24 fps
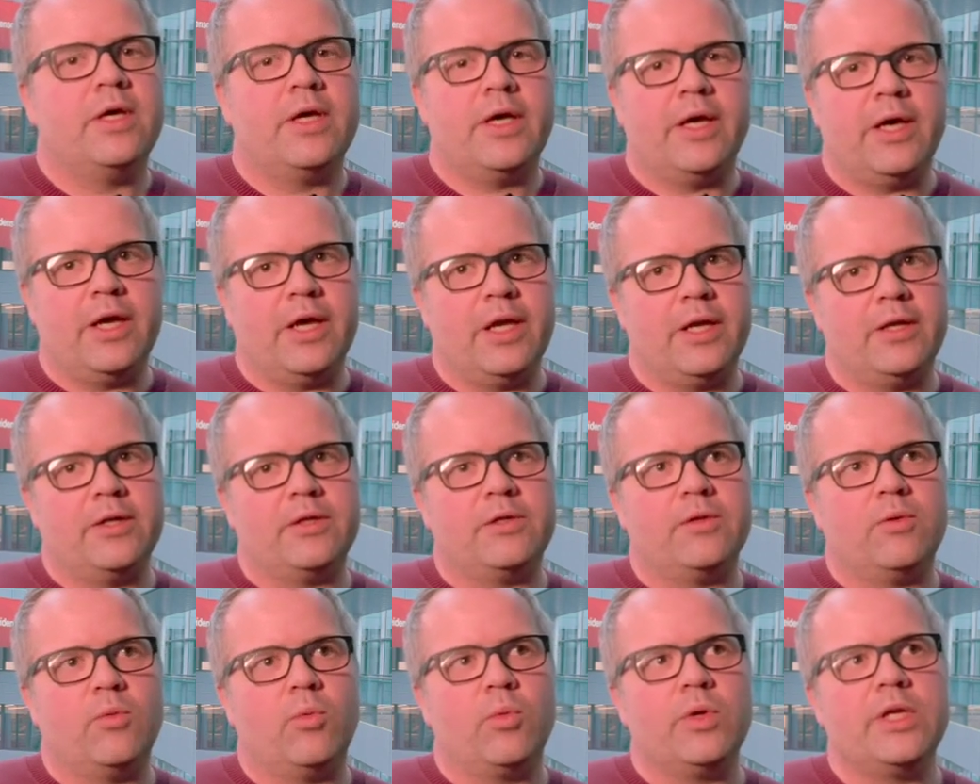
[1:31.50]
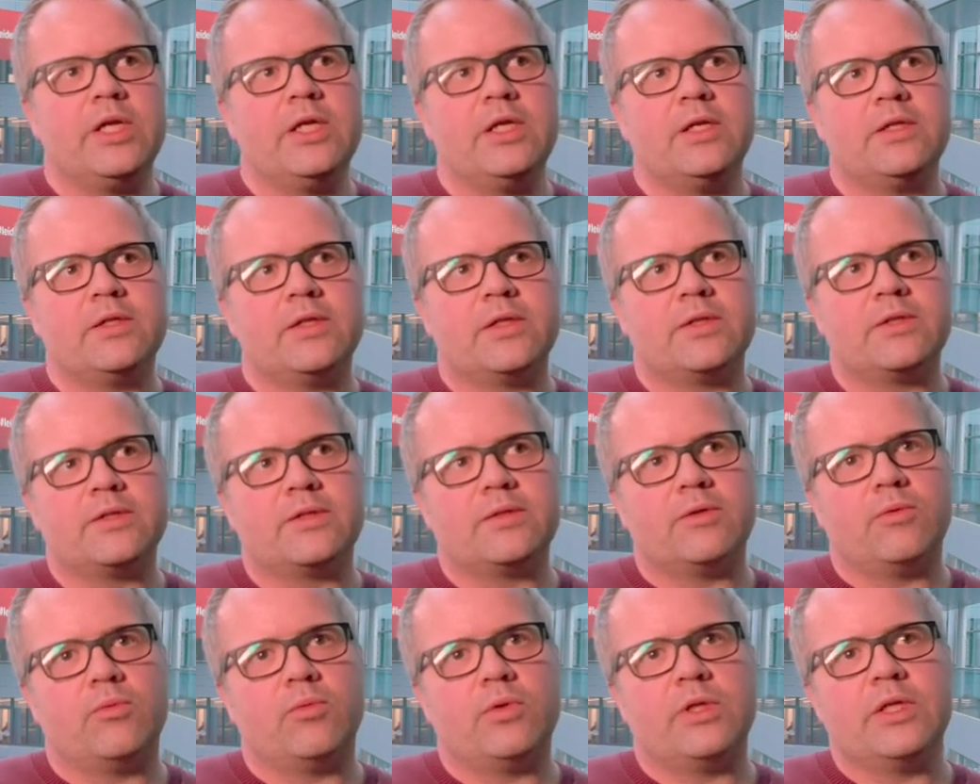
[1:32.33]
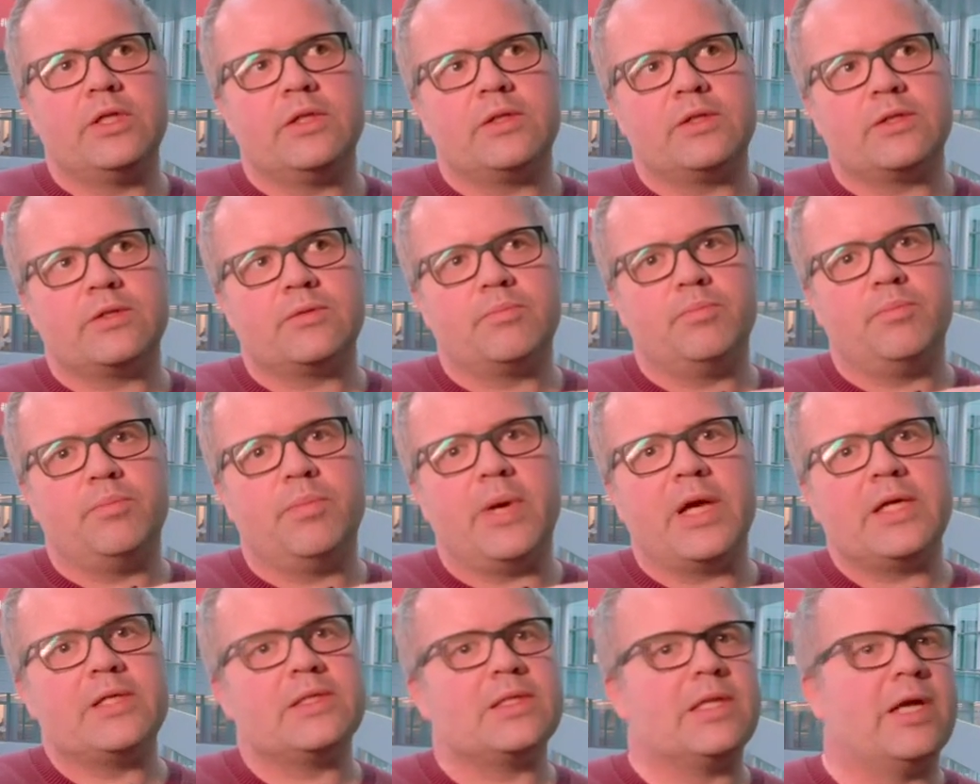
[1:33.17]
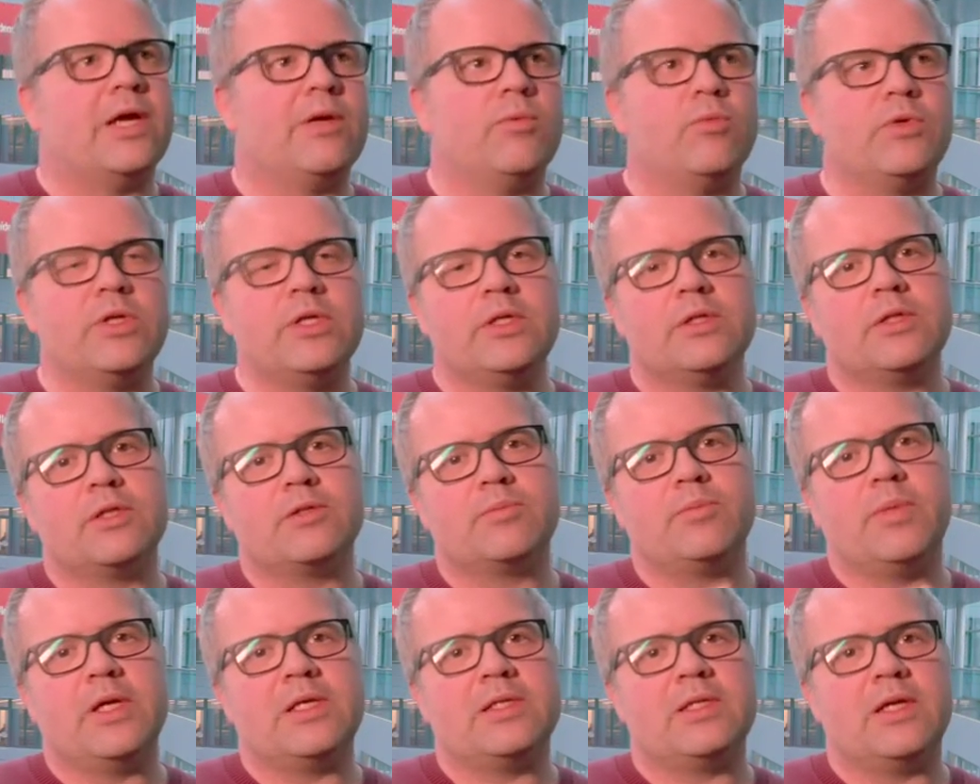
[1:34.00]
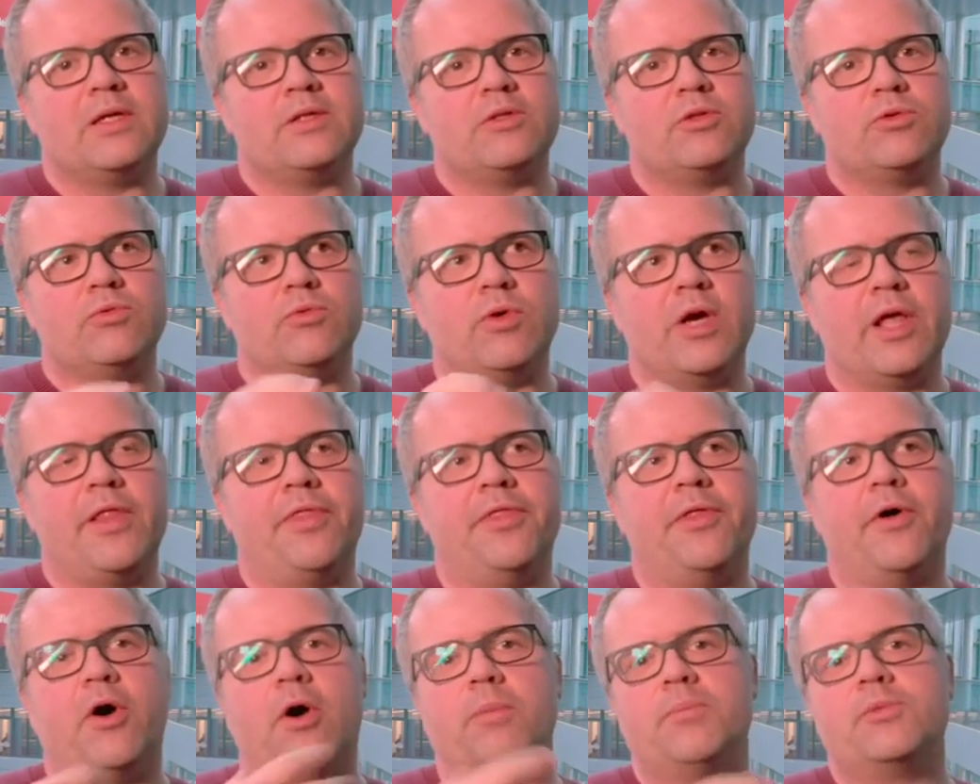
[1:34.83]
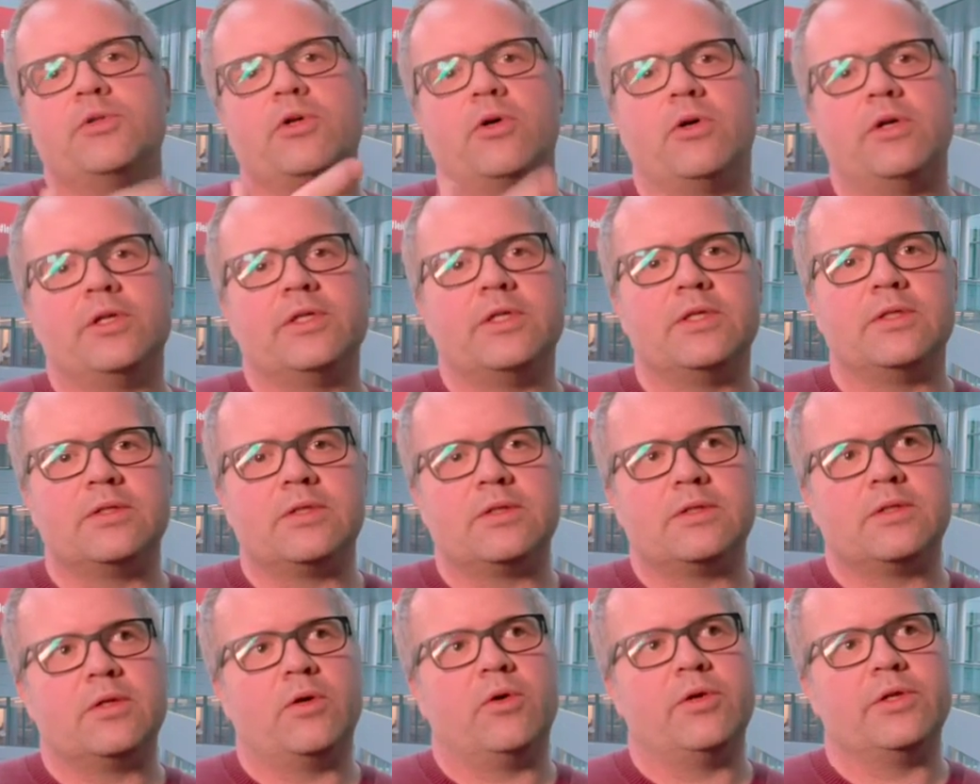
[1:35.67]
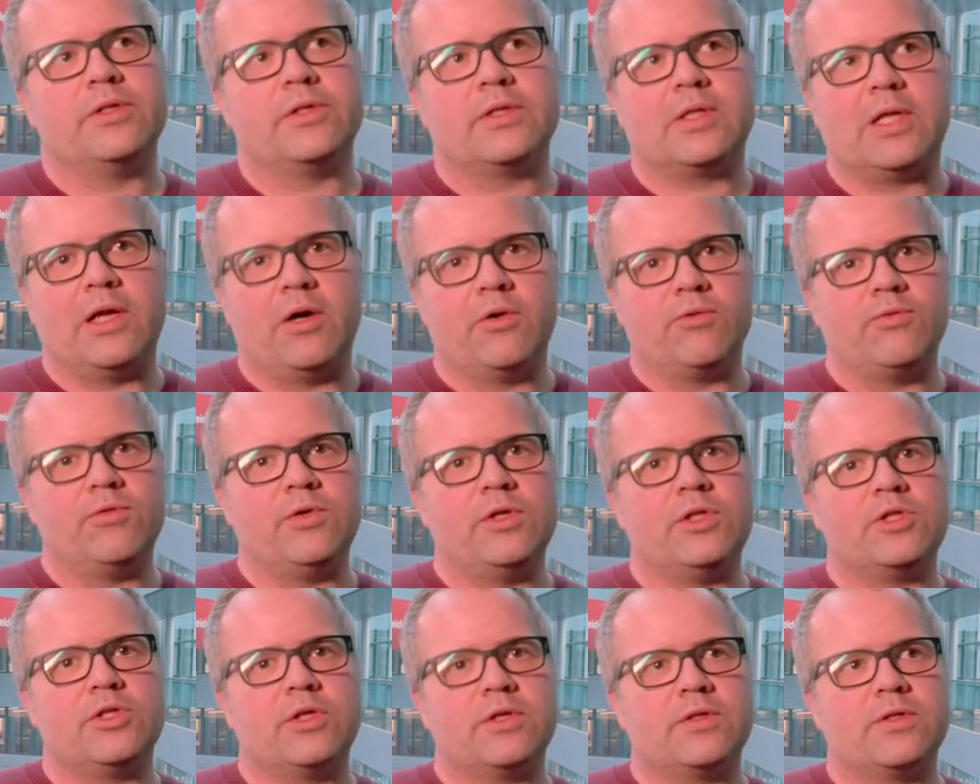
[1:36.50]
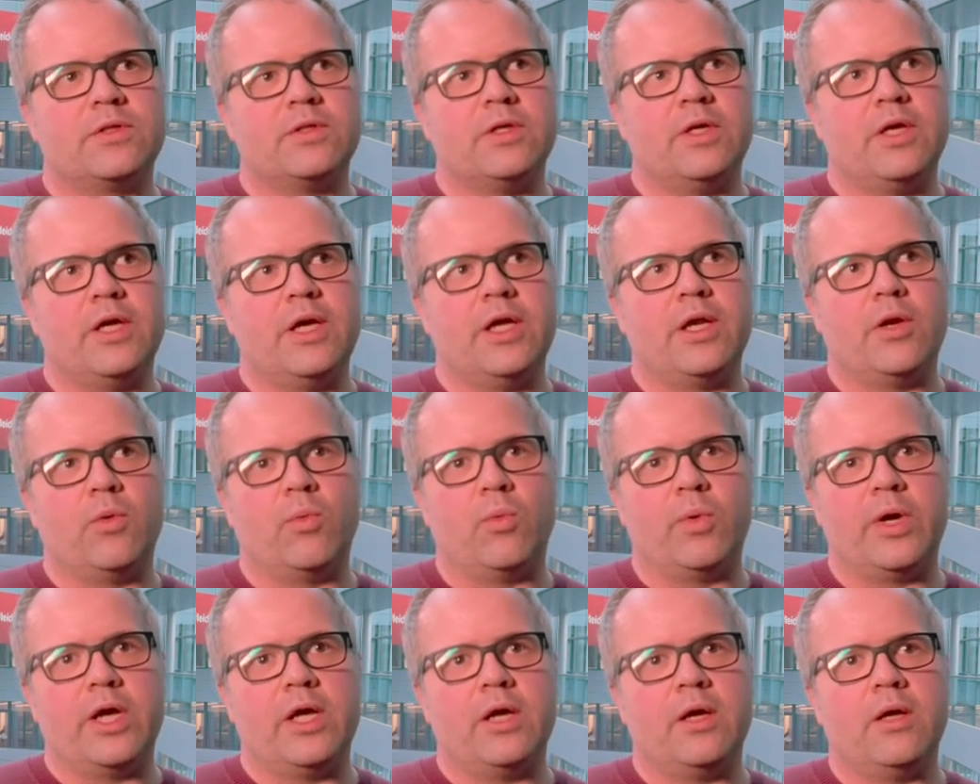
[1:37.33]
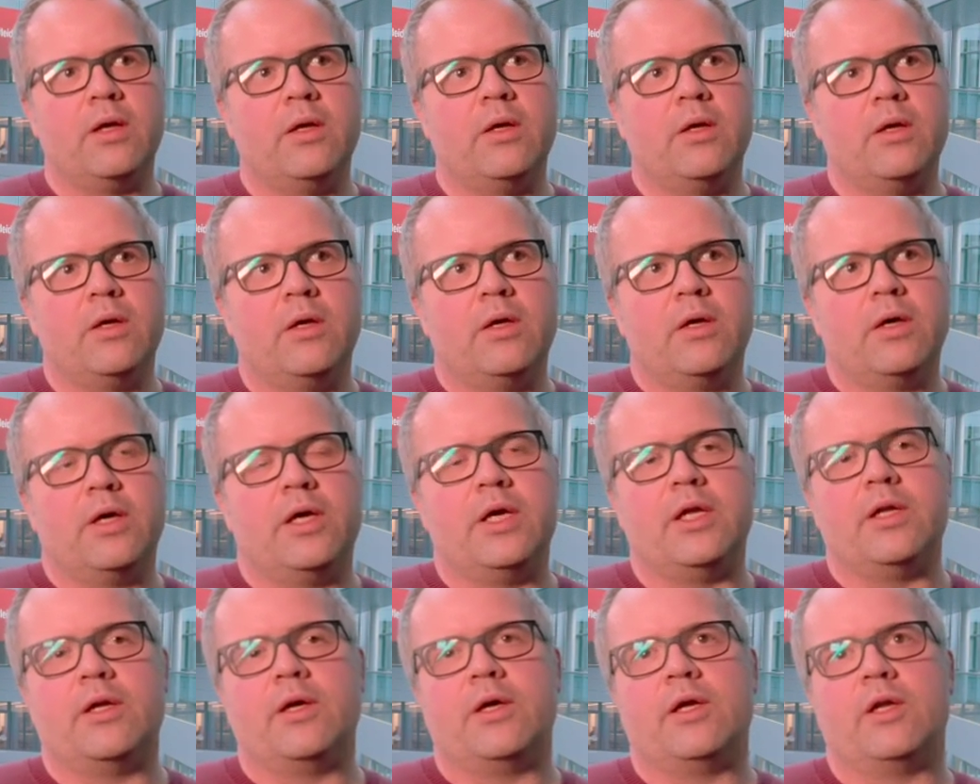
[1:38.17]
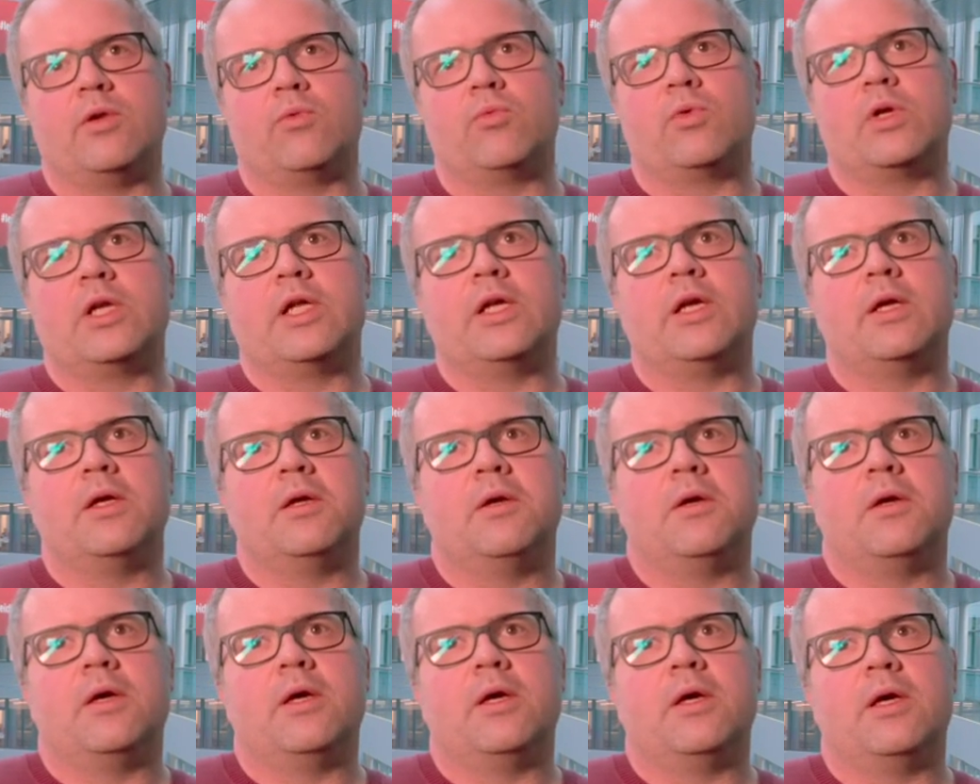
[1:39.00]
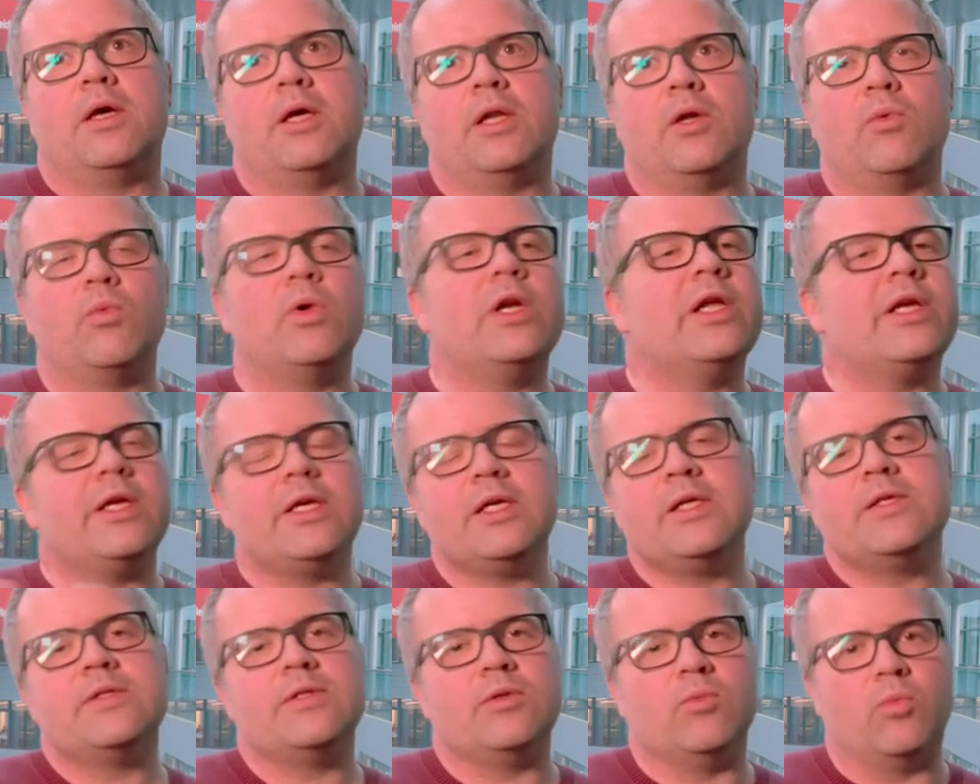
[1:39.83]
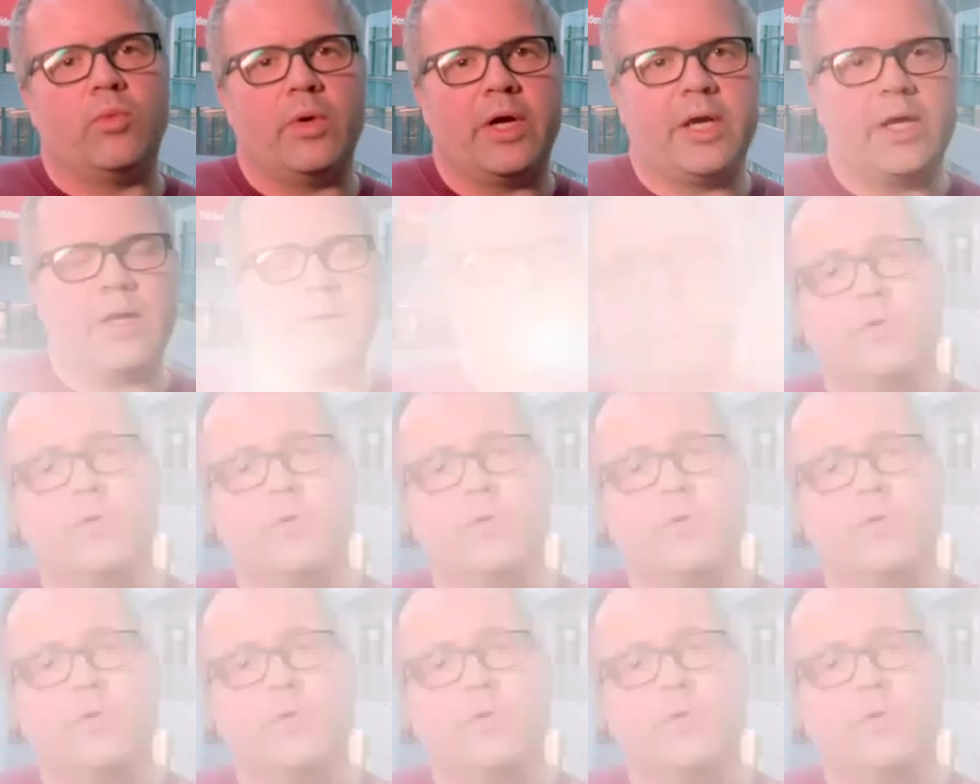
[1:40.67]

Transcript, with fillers: And we need this we need this baseline. We need this baseline to adopt all these all these cloud features in a way, in a in a really in a really easy way.